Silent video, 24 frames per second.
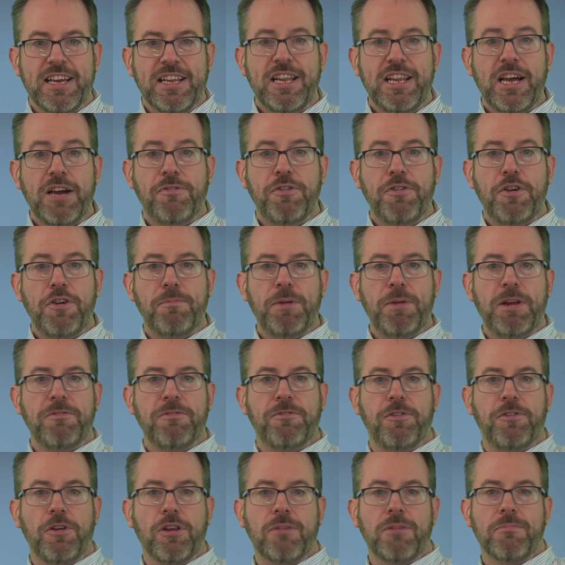Now, if you've been
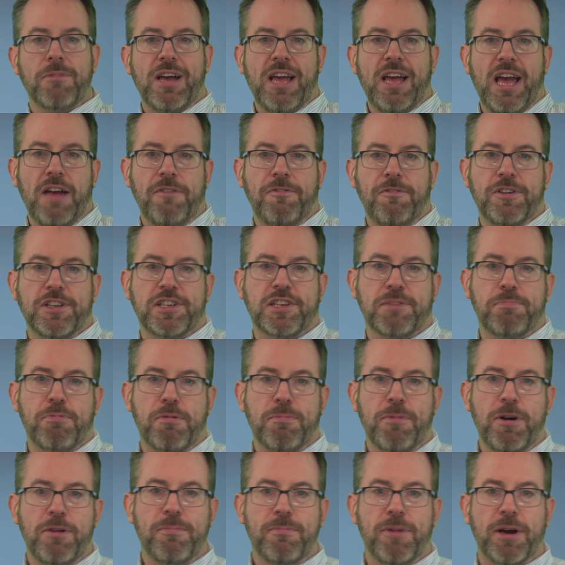following my efforts to
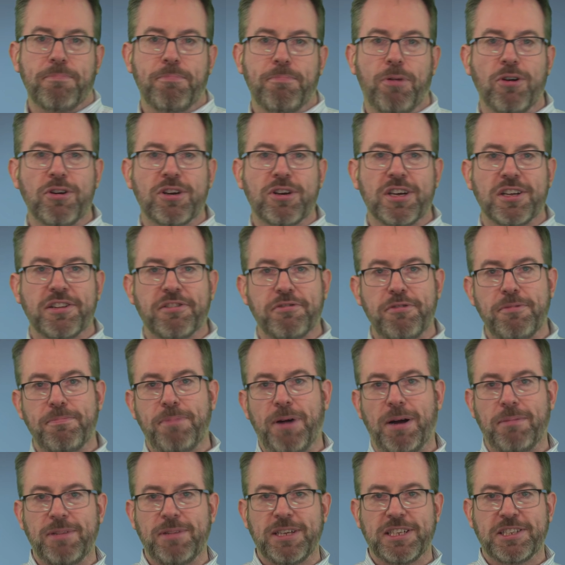promote my podcast through
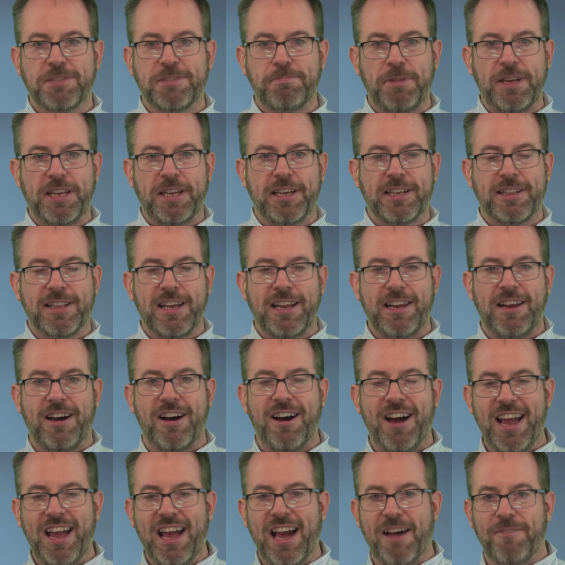public speaking, then
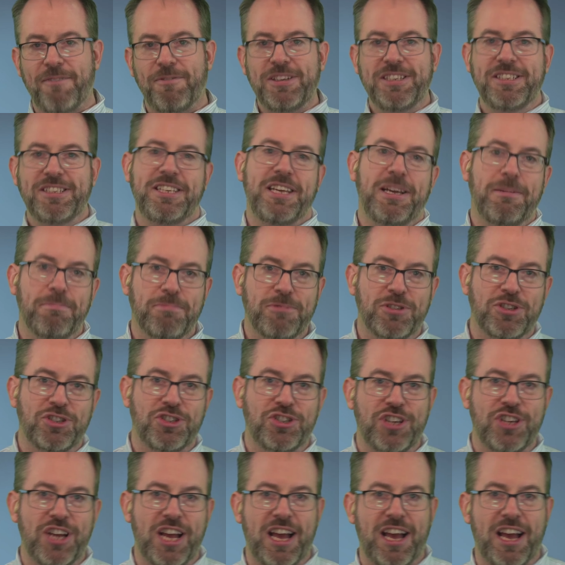I have a tip to
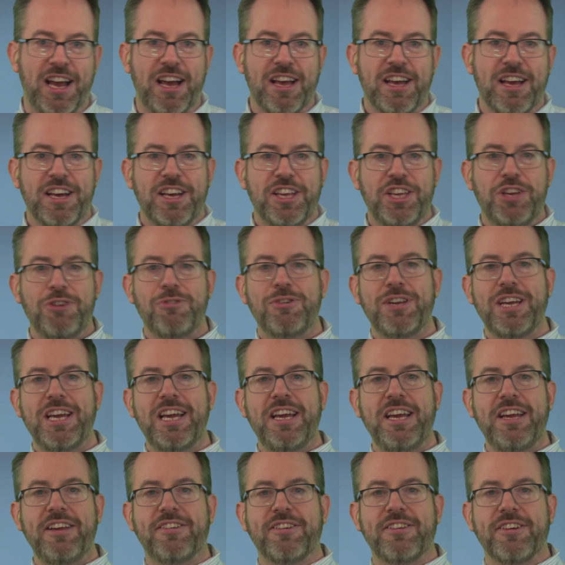share. You
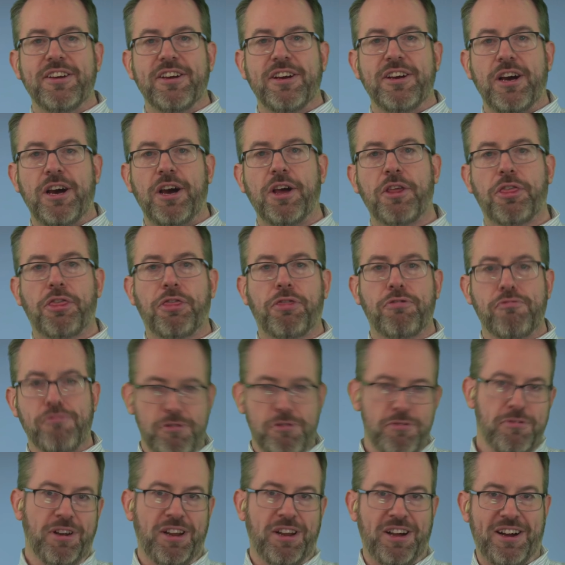need a
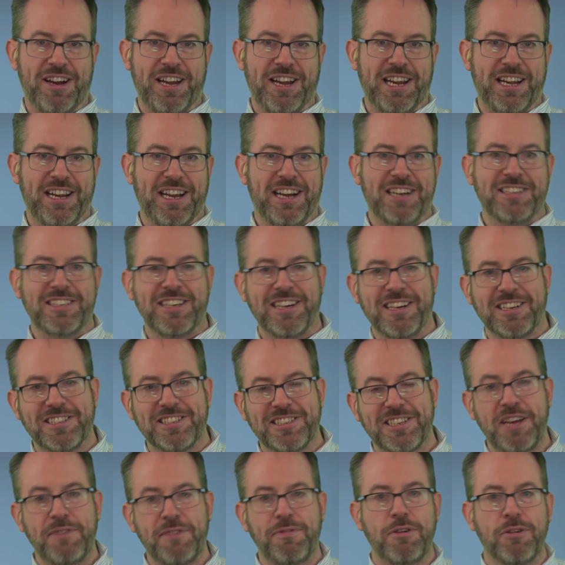through line, as it will
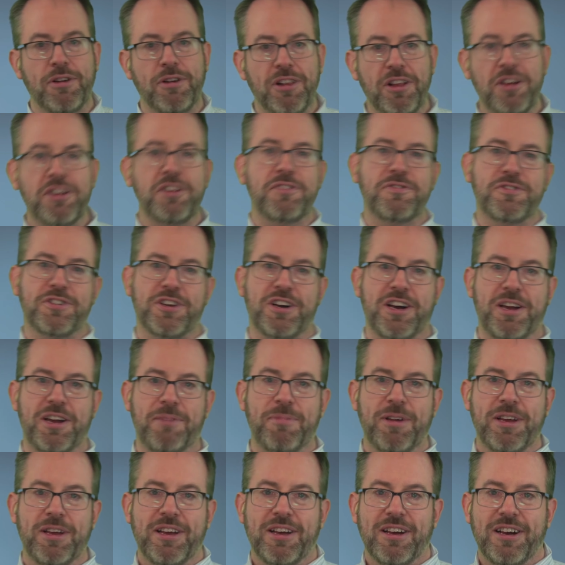save you a lot of
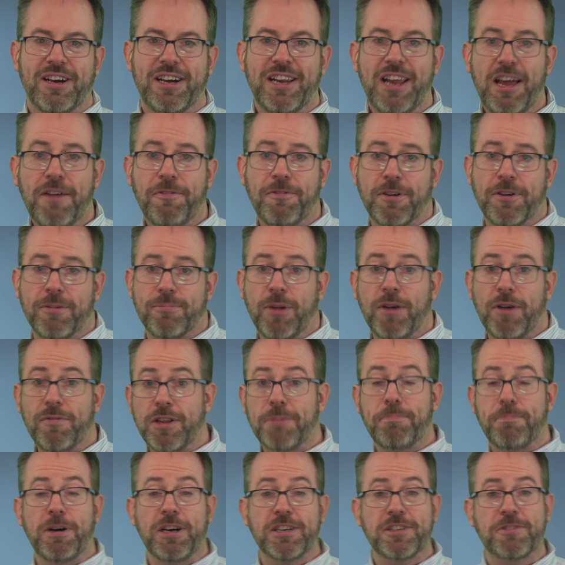time and effort. Over
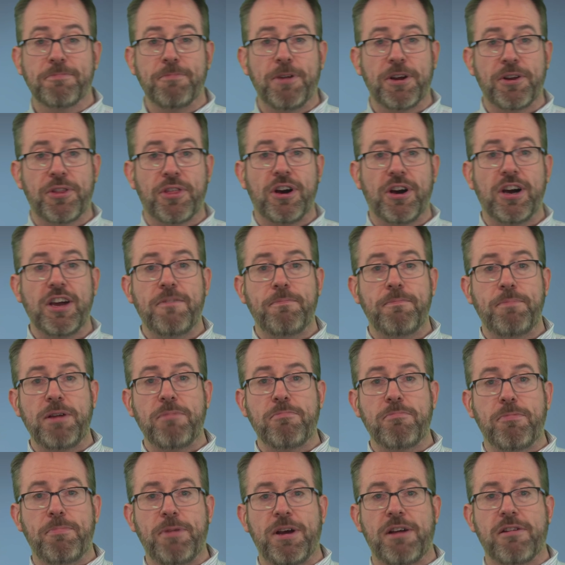the past month, I have
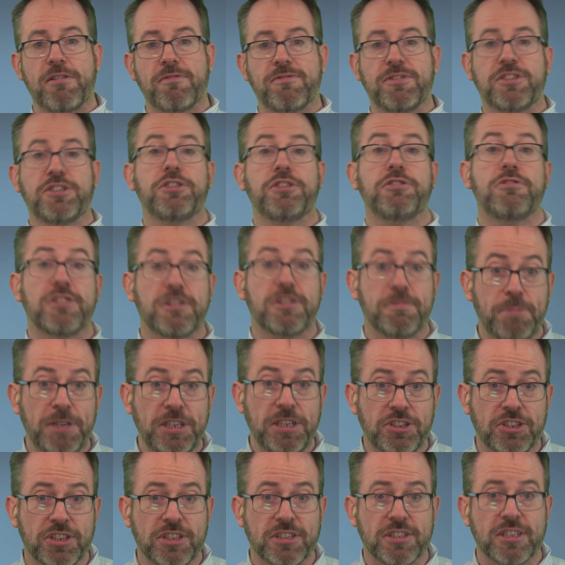been preparing for 2
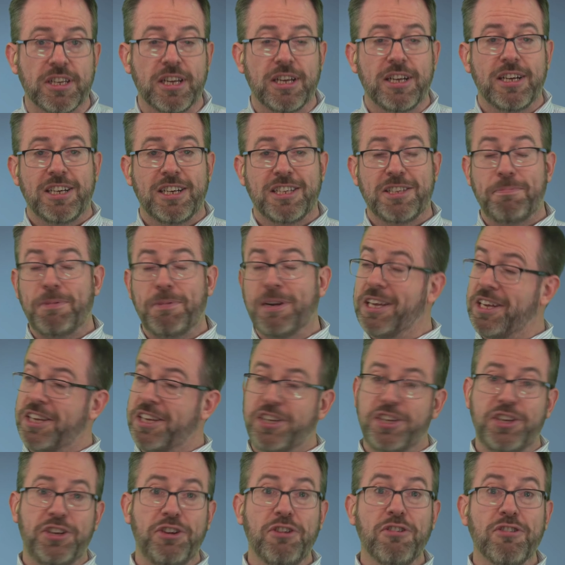speeches and spending a
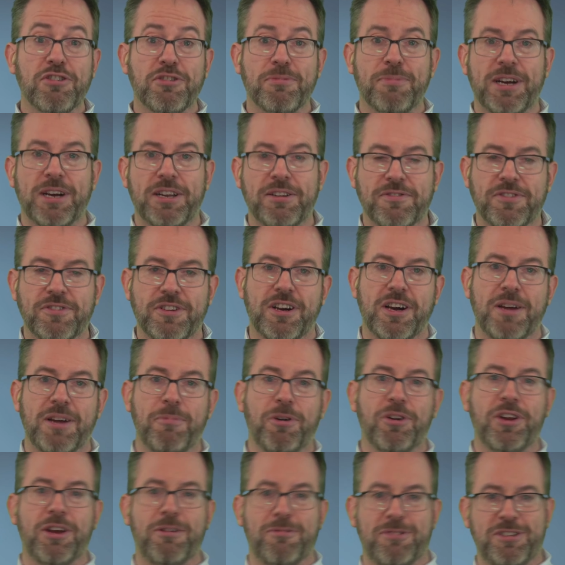huge amount of time
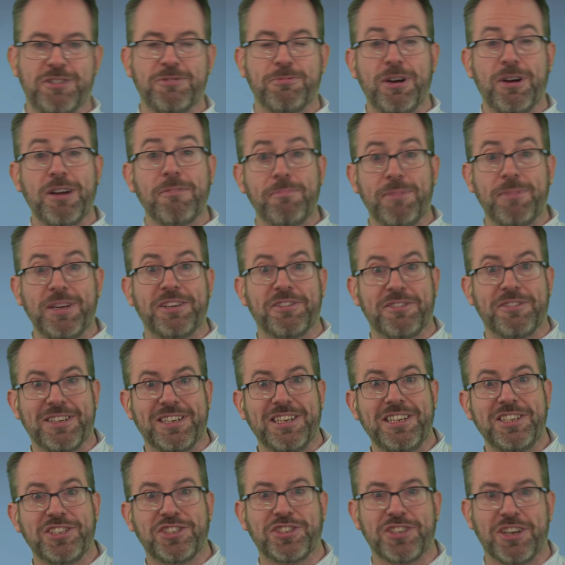on it, which is why I haven't been doing
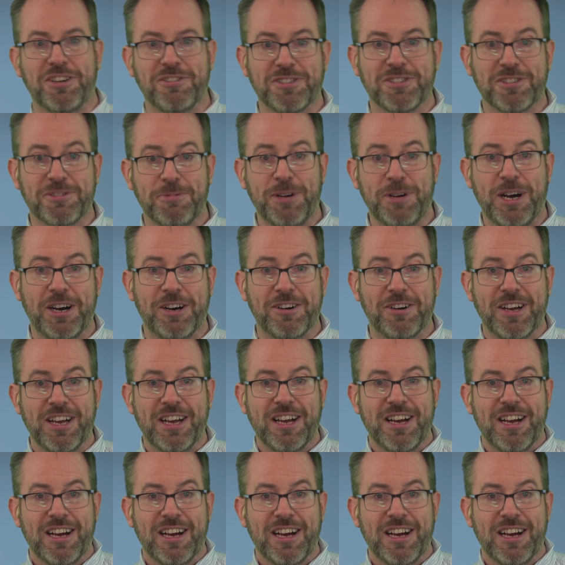these shows as well.